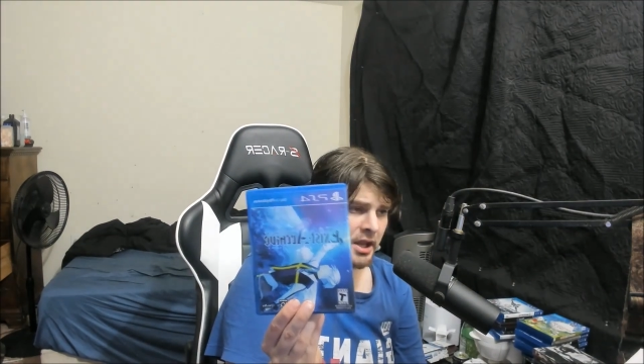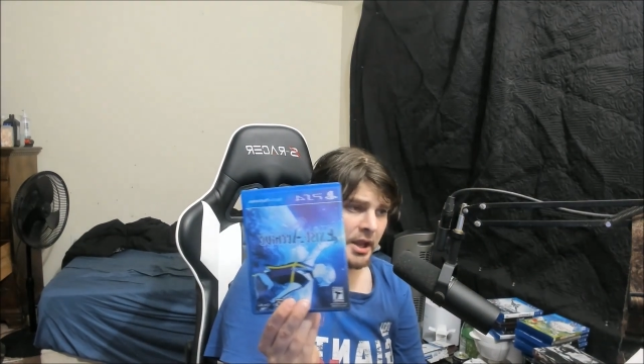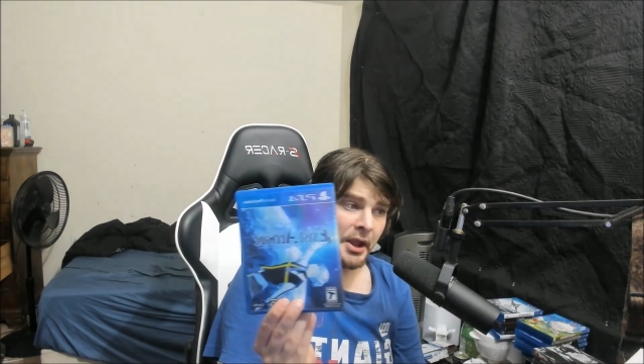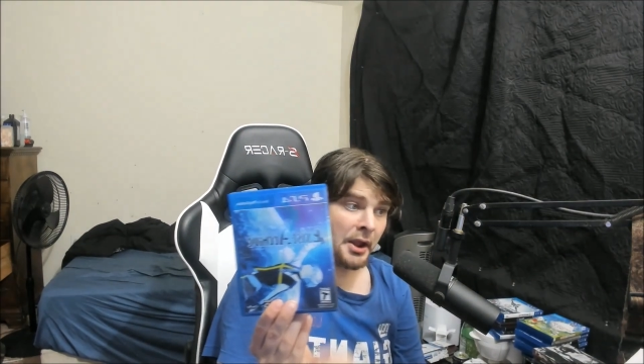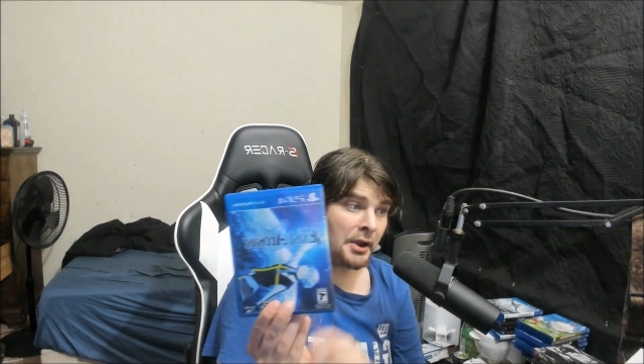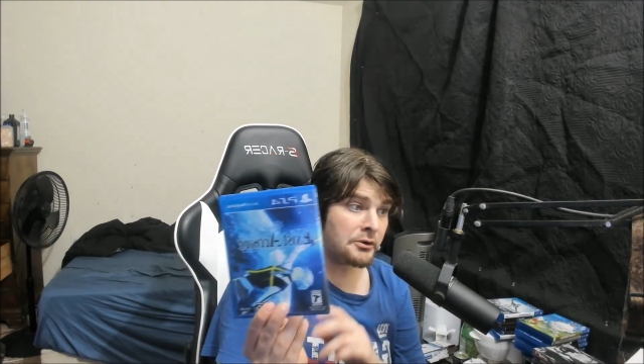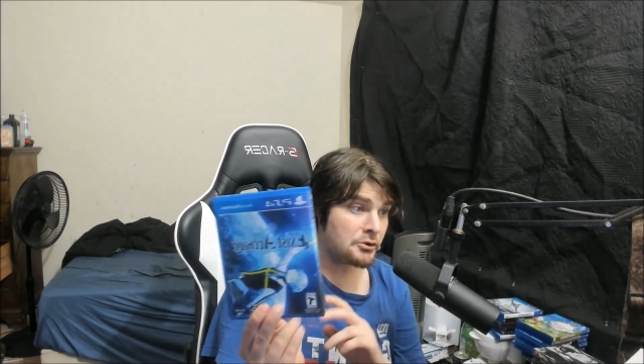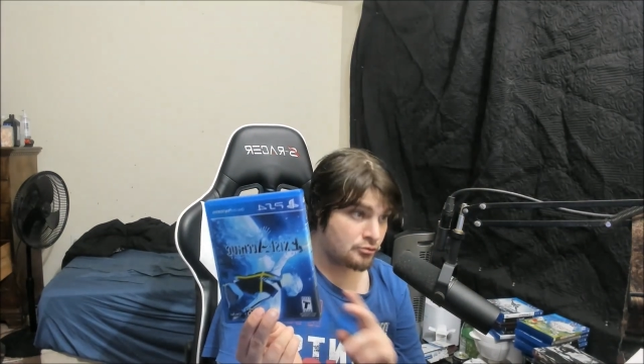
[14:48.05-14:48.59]

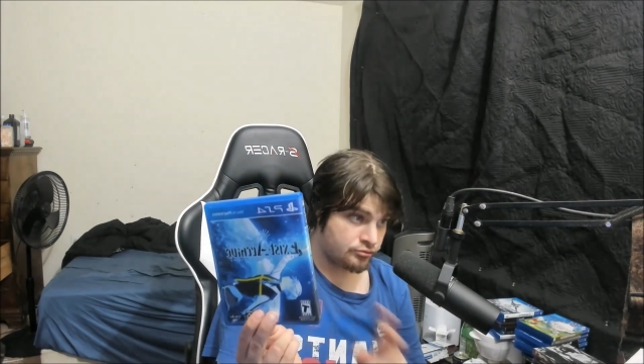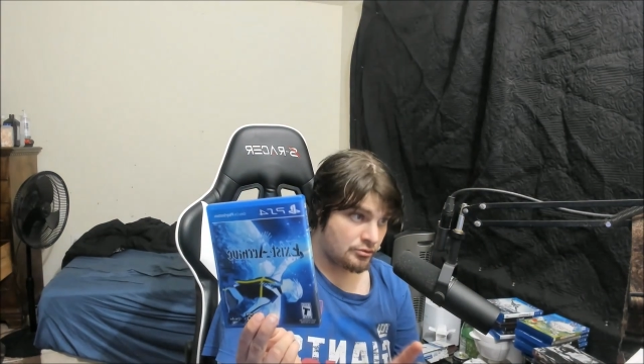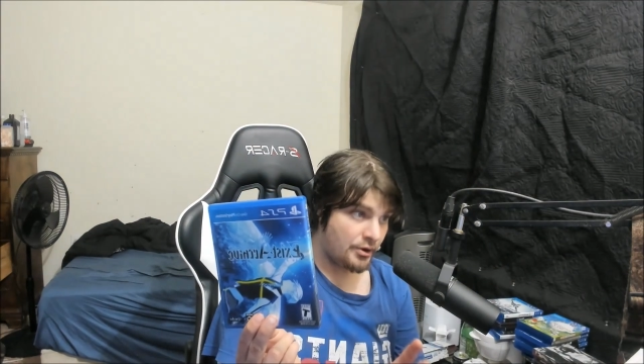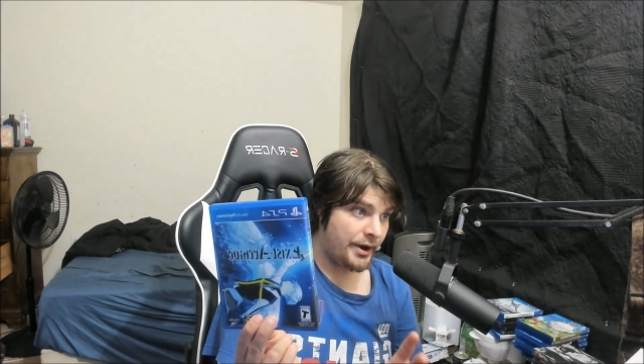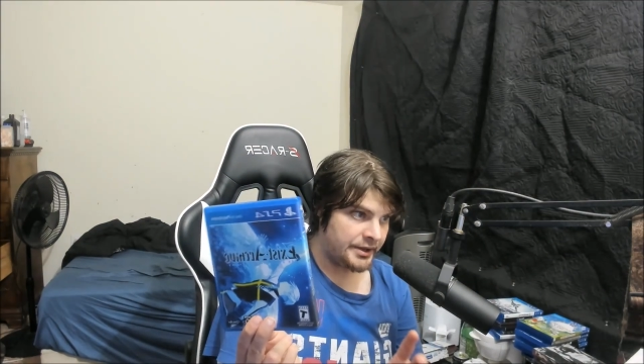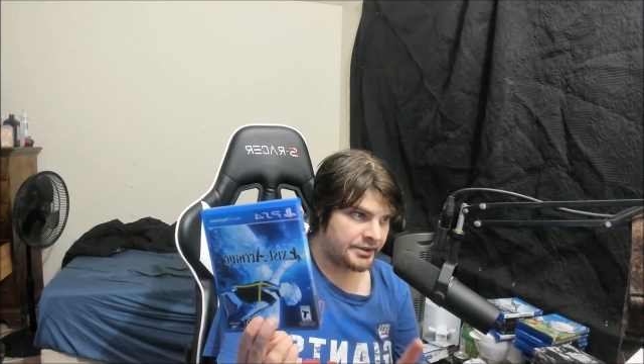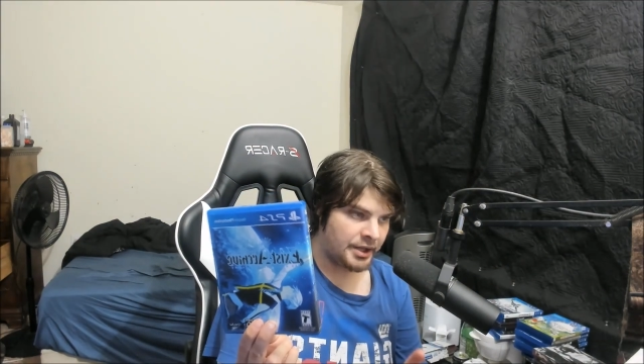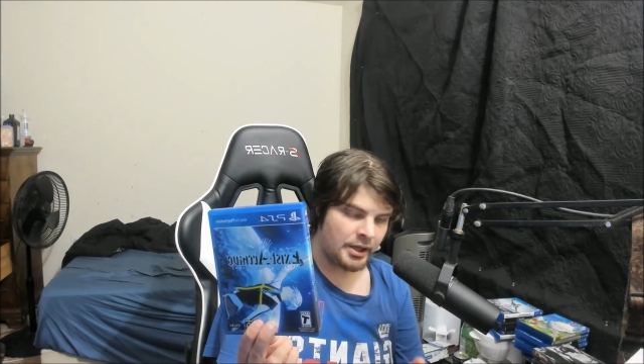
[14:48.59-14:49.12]
and
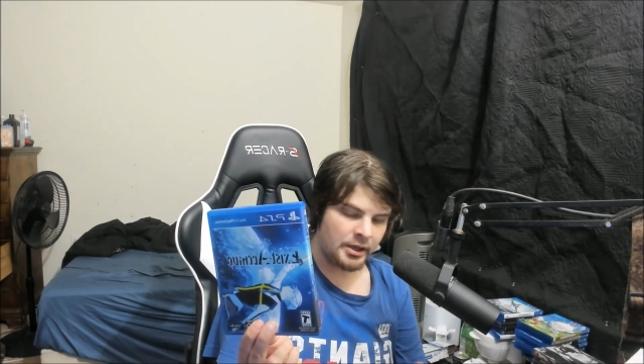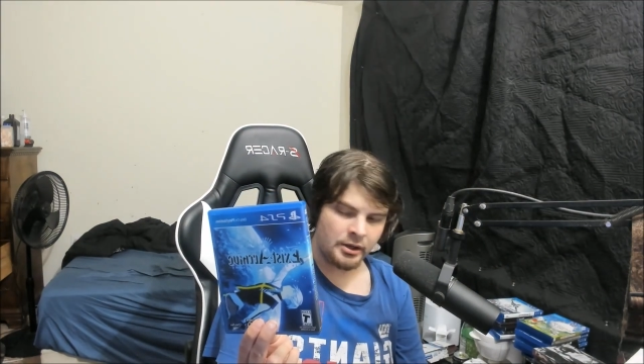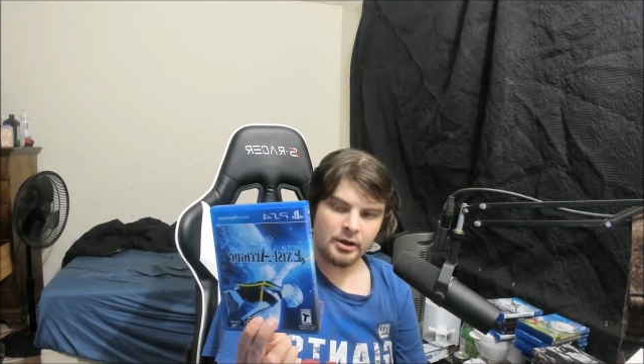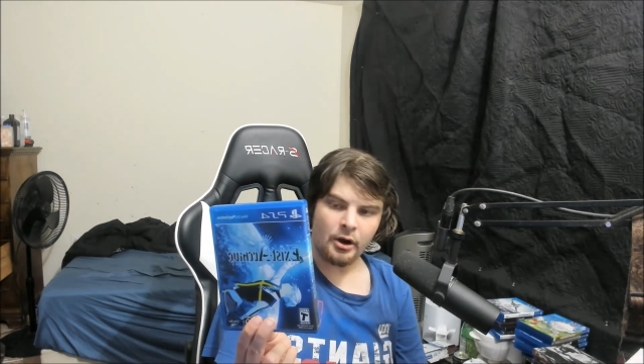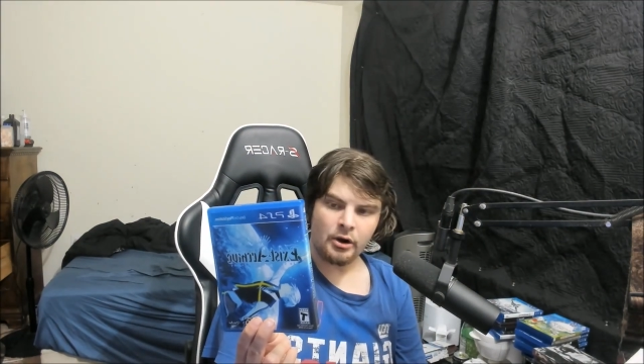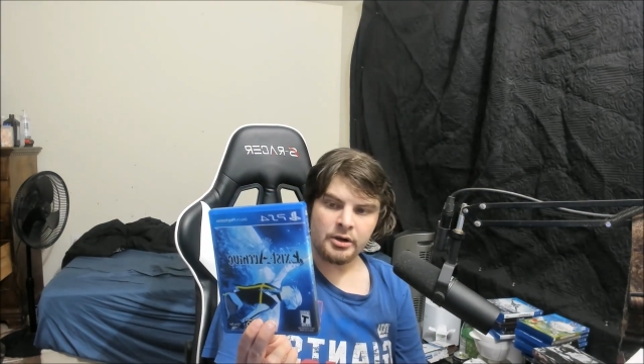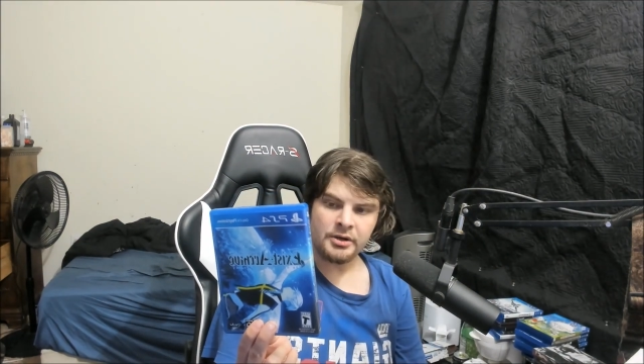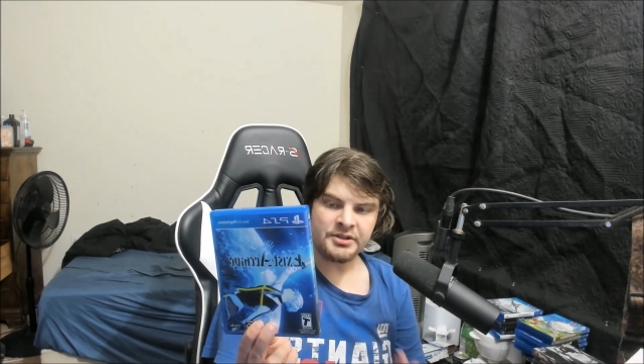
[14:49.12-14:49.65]
great
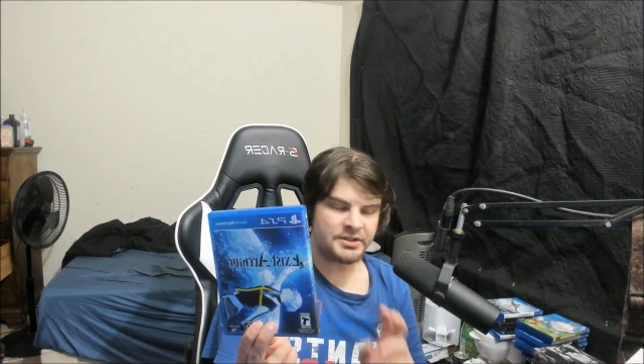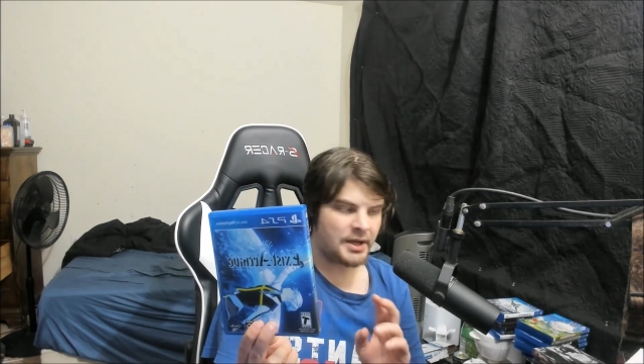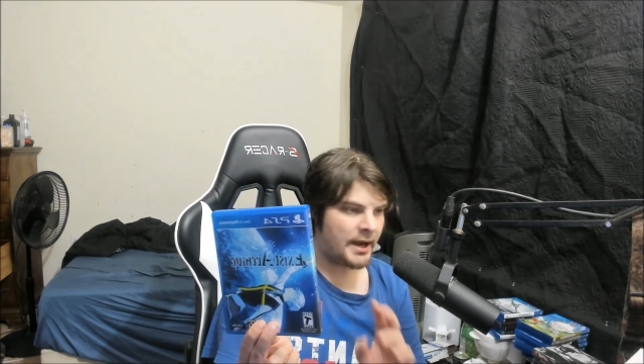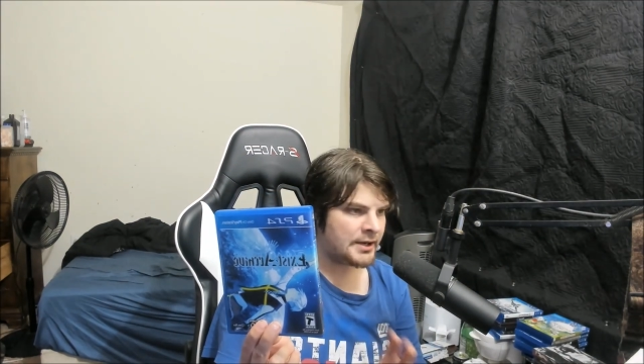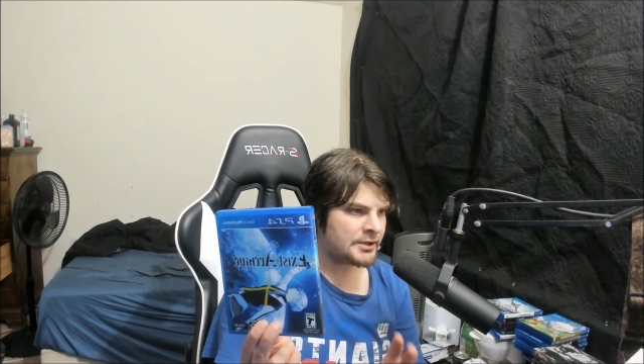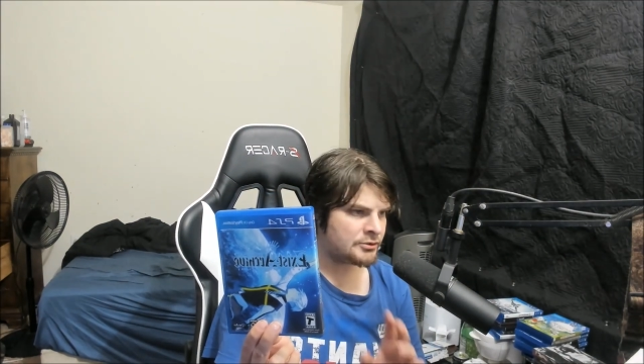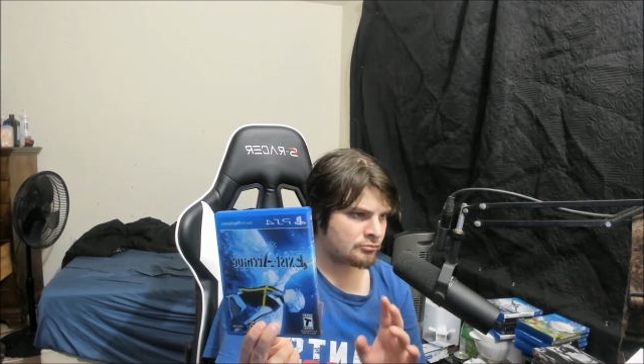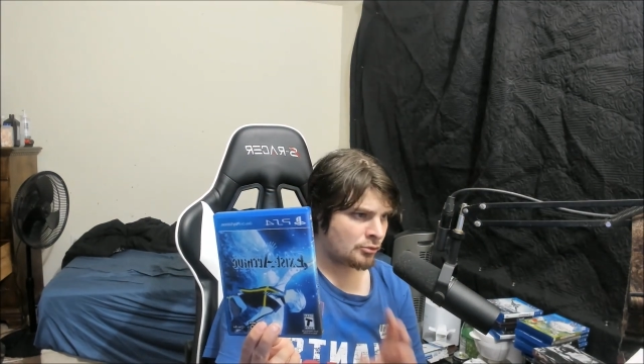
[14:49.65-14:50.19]

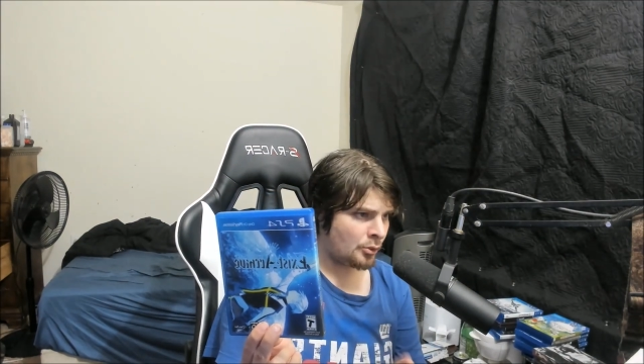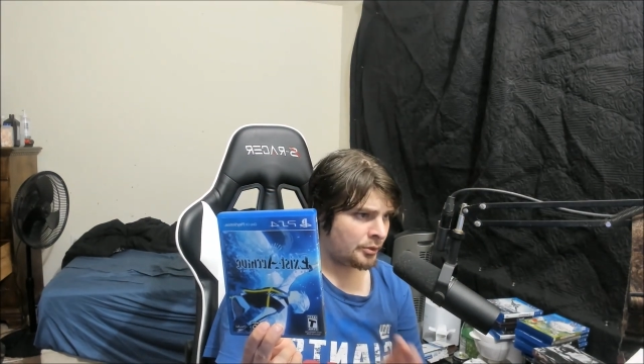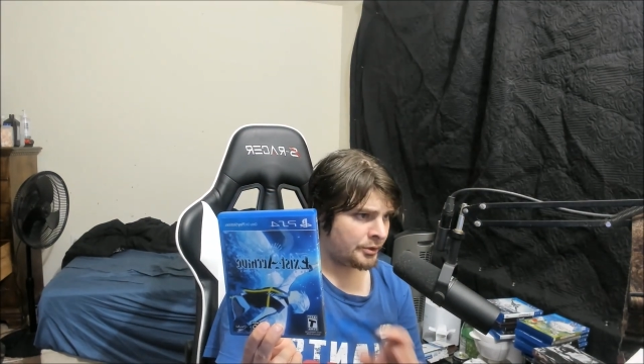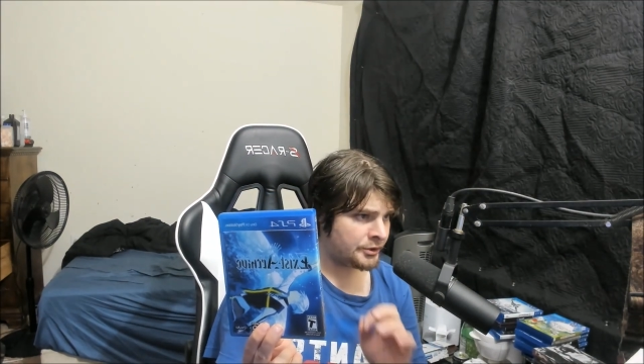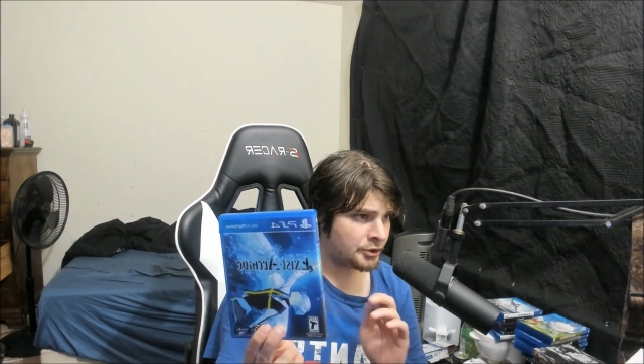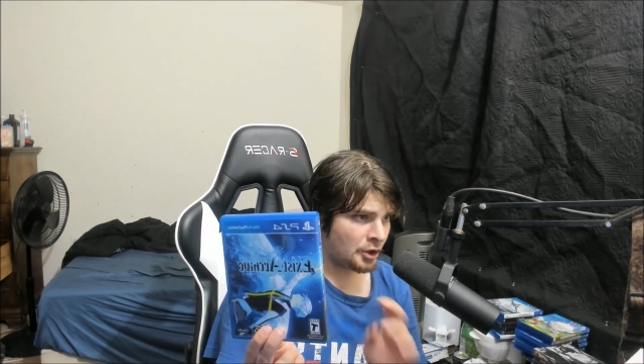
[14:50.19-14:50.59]
side-scrolling